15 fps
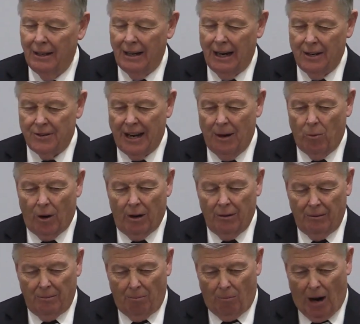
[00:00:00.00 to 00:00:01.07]
as they were
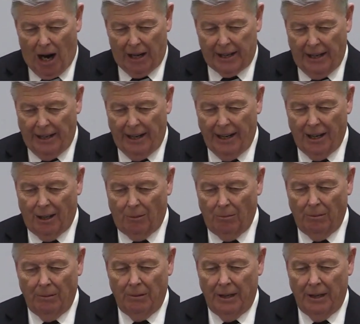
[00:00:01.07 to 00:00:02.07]
mocking him,